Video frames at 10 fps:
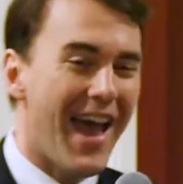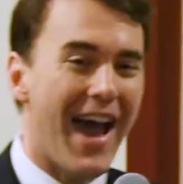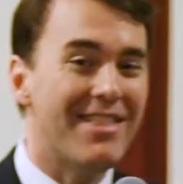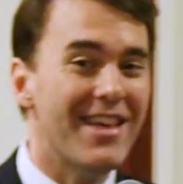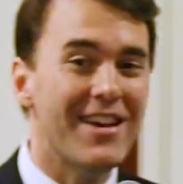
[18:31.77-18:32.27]

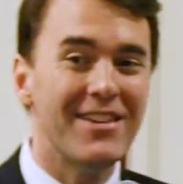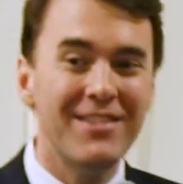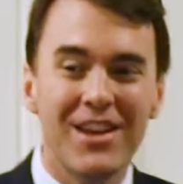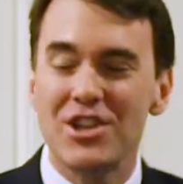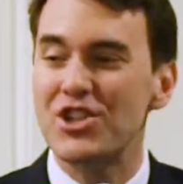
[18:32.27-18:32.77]
and
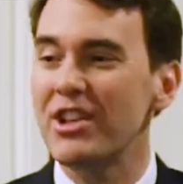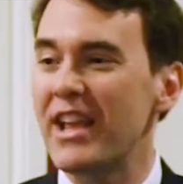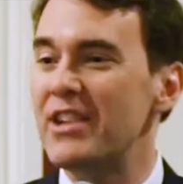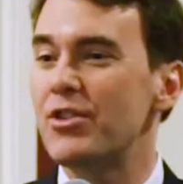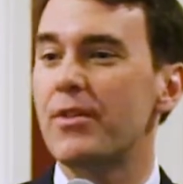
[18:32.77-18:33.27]
then she
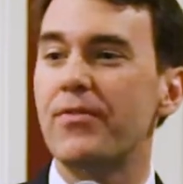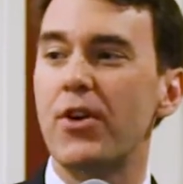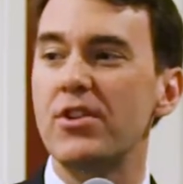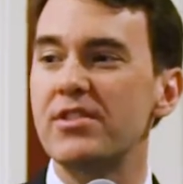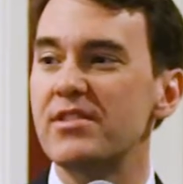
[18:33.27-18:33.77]
landed her
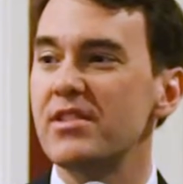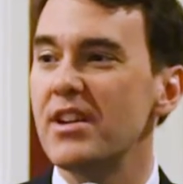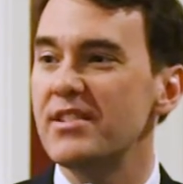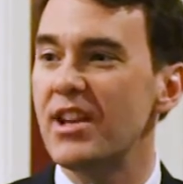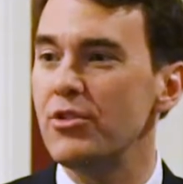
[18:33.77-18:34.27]
first
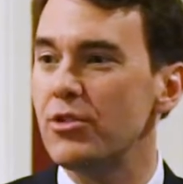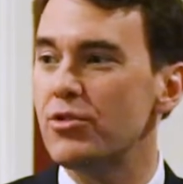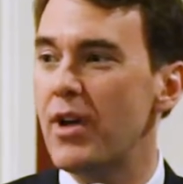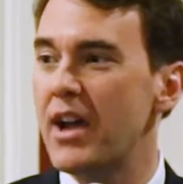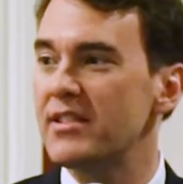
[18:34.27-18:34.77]

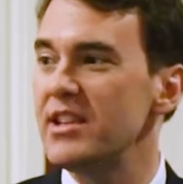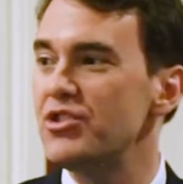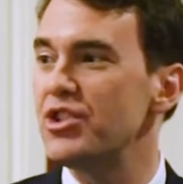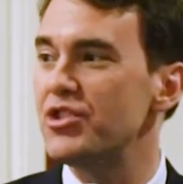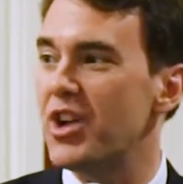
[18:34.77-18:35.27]
tenure-track
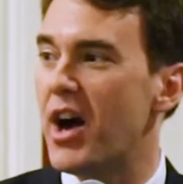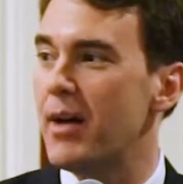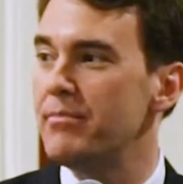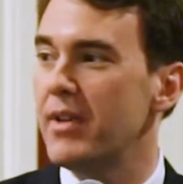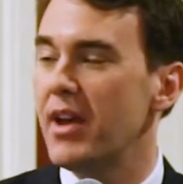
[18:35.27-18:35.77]
teaching
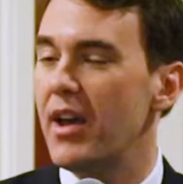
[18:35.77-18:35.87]
job